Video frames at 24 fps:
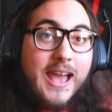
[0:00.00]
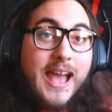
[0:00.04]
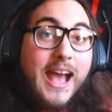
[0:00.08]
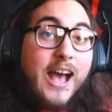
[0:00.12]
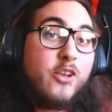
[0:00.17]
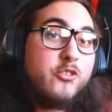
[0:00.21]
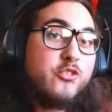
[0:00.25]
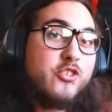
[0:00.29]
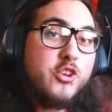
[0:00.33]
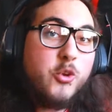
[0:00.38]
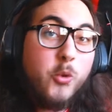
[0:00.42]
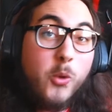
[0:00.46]

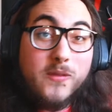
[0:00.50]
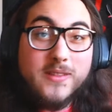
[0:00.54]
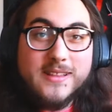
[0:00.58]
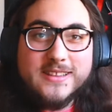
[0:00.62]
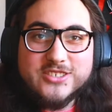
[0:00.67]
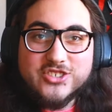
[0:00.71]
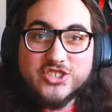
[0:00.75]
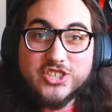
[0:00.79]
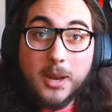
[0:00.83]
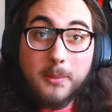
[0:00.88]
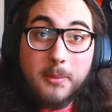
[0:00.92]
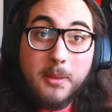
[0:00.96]
How's it going,
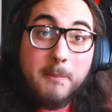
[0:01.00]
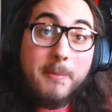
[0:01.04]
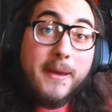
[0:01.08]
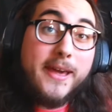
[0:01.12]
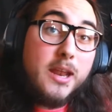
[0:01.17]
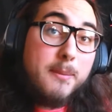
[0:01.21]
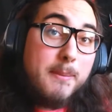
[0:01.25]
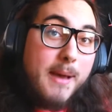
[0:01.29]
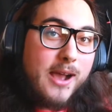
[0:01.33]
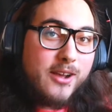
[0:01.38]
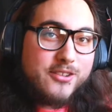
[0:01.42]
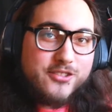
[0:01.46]
ladies and gentlemen?
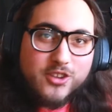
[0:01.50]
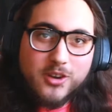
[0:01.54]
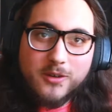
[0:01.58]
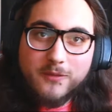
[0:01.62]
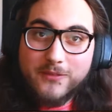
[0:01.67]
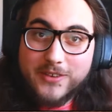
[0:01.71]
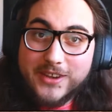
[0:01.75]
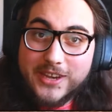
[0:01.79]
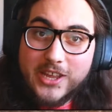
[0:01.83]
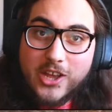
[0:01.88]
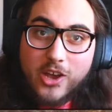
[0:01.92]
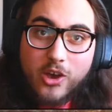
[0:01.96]
Panda back to another
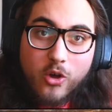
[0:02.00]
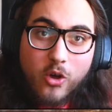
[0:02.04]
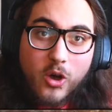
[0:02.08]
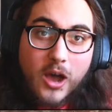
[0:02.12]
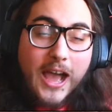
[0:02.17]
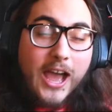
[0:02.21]
video.